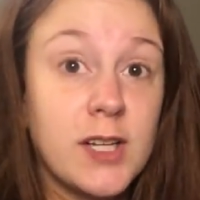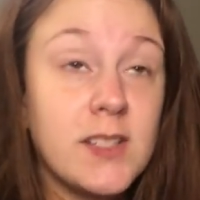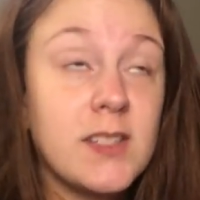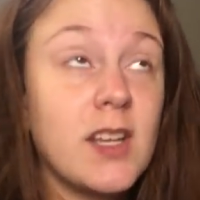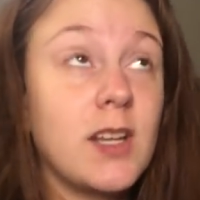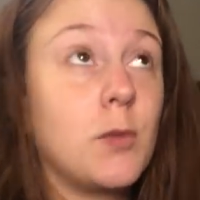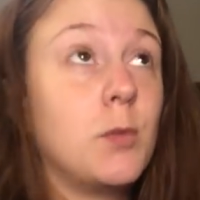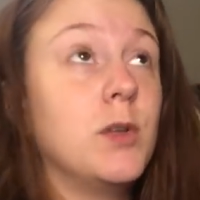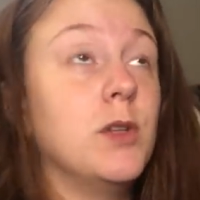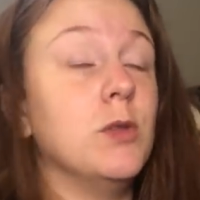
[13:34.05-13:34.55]
It's
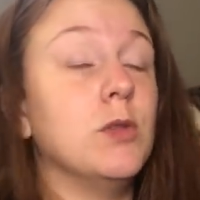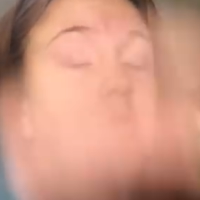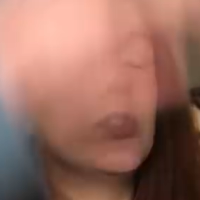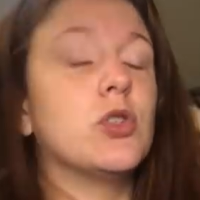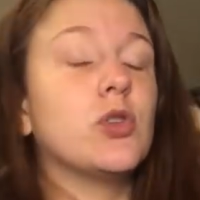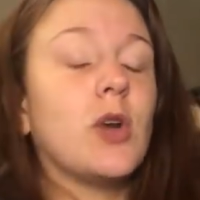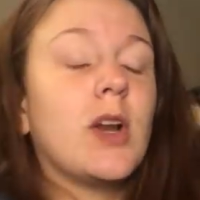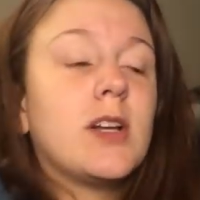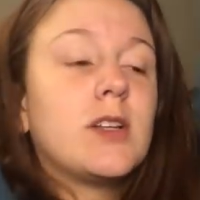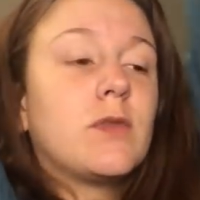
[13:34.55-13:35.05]
like when you
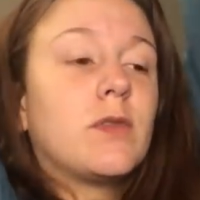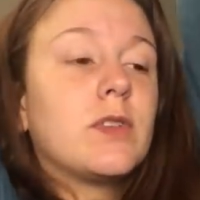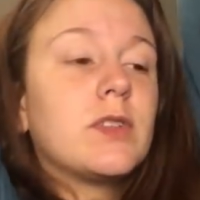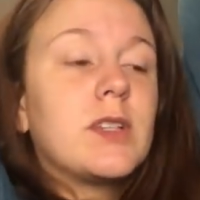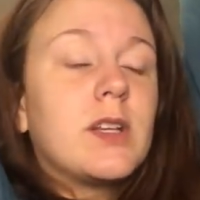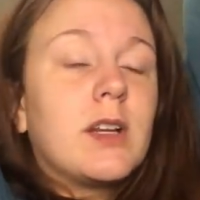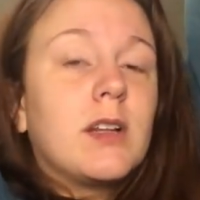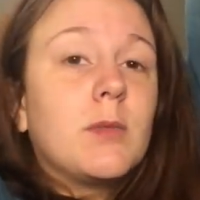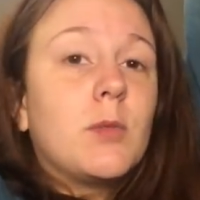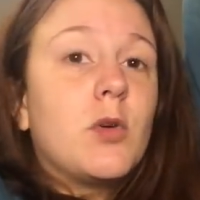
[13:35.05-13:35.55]
stretch first
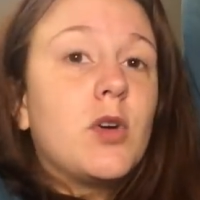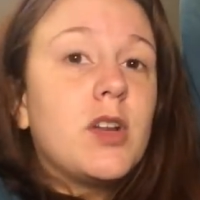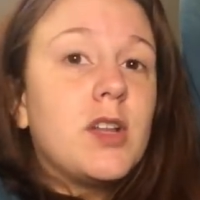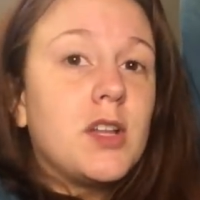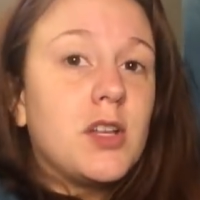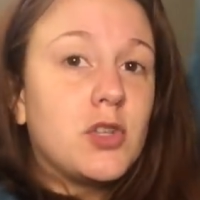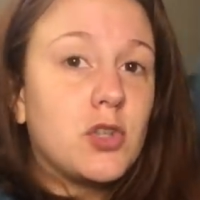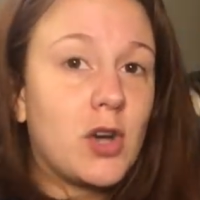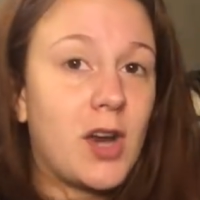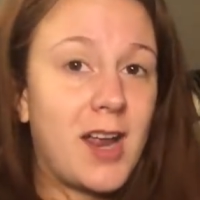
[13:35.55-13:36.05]
thing in the morning, you
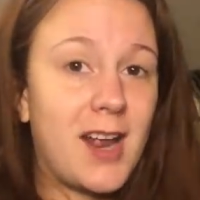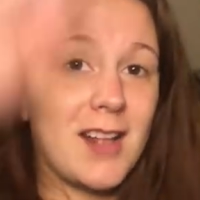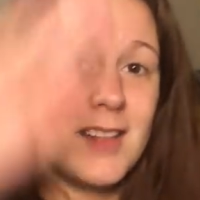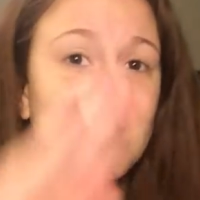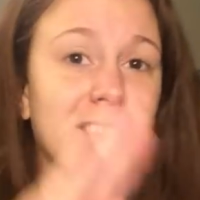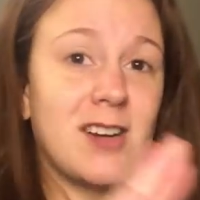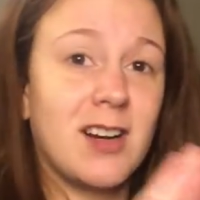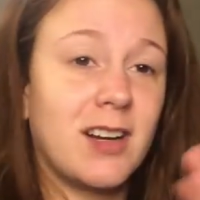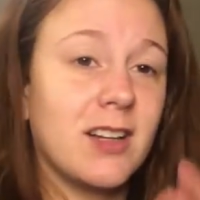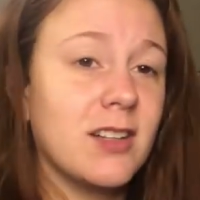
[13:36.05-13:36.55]
get your hand
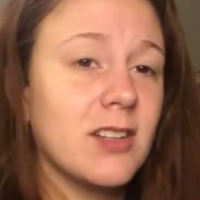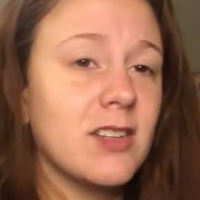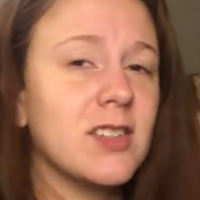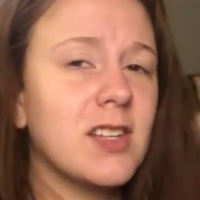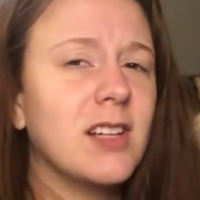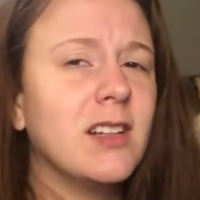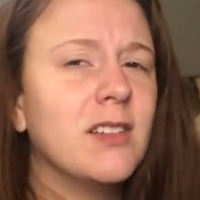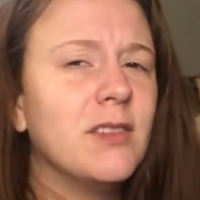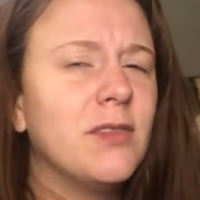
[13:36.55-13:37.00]
stuck in the ceiling